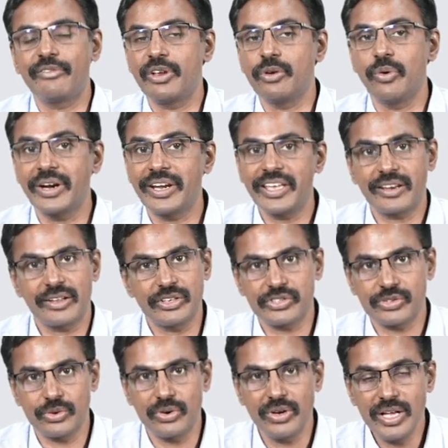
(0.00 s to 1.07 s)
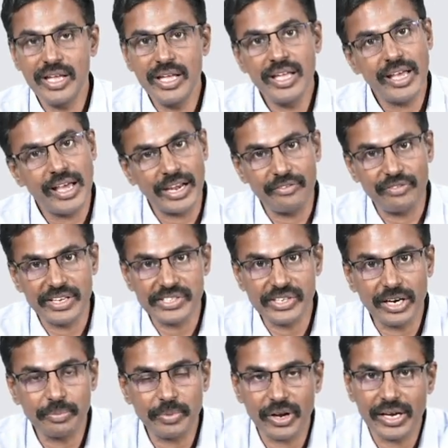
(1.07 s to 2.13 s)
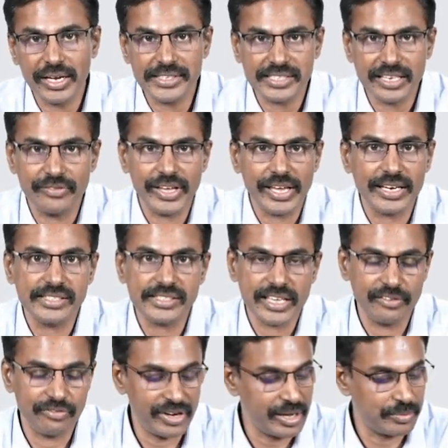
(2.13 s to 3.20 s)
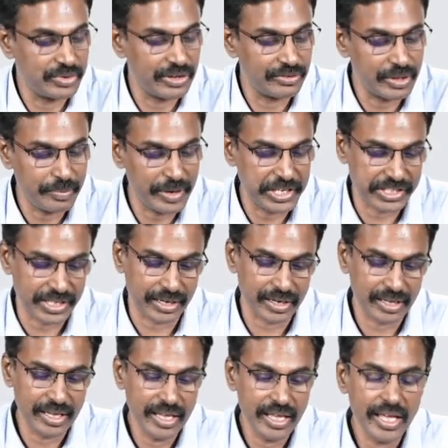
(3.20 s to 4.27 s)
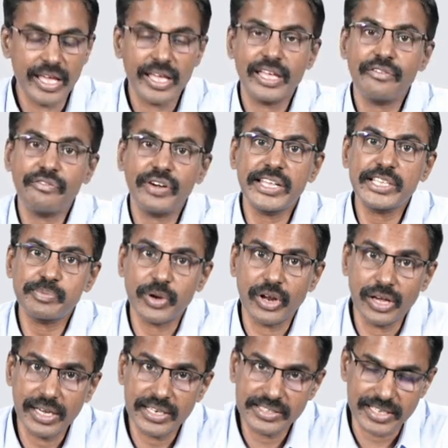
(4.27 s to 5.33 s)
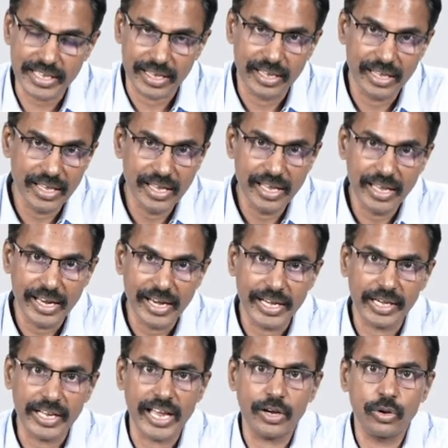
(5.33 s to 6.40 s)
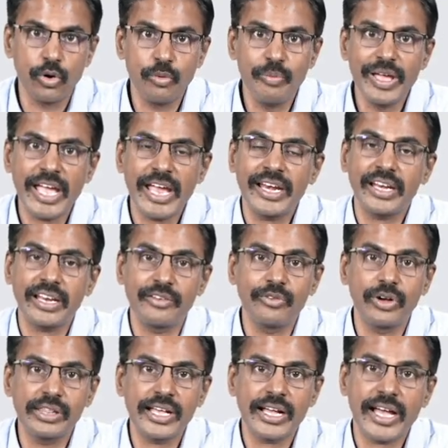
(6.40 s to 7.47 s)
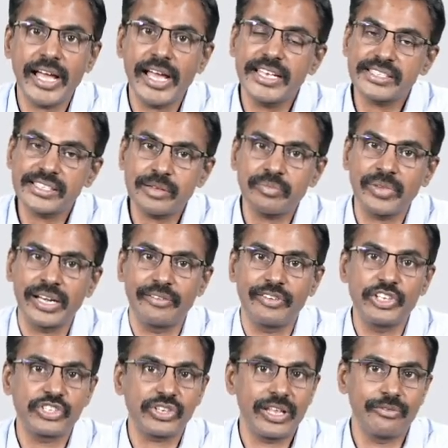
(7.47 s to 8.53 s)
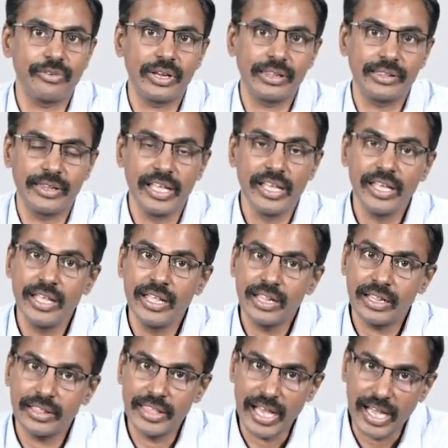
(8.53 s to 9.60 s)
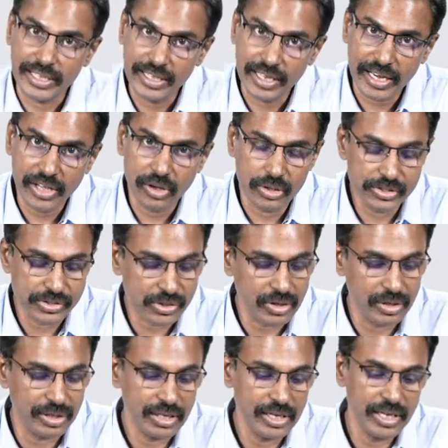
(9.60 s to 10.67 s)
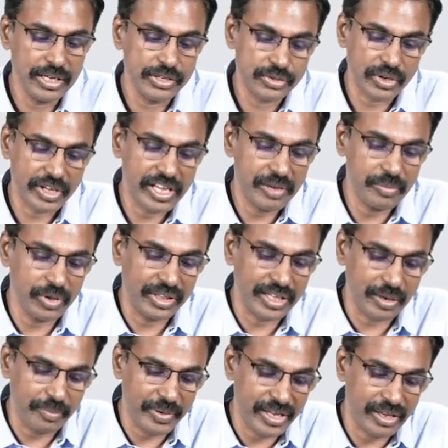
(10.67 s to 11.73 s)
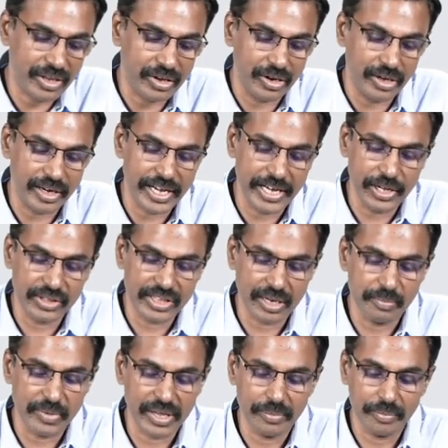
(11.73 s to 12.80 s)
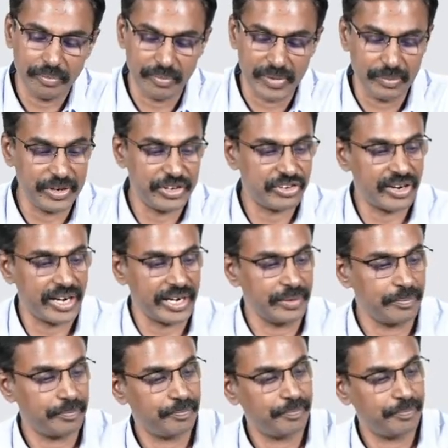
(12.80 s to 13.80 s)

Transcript: every 1 year or so. And if it is not progressing, we can safely observe the patient. If it is progressing, it can go behind and involve the chiasm and eventually involve the other eye also. So chemotherapy or radiotherapy may be tried.